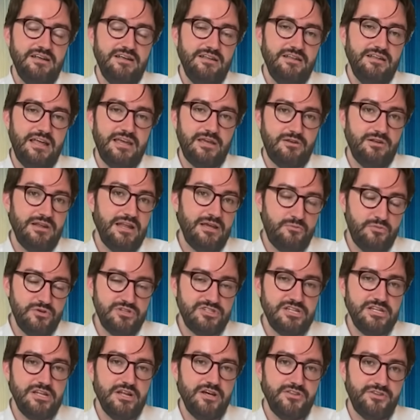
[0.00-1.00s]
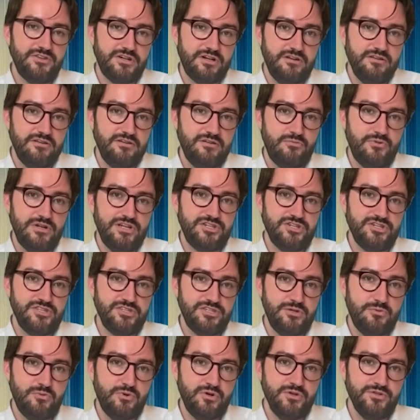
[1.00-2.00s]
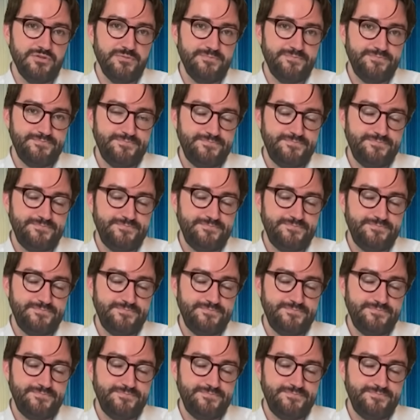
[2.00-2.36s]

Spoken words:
like we see in other regions in the world.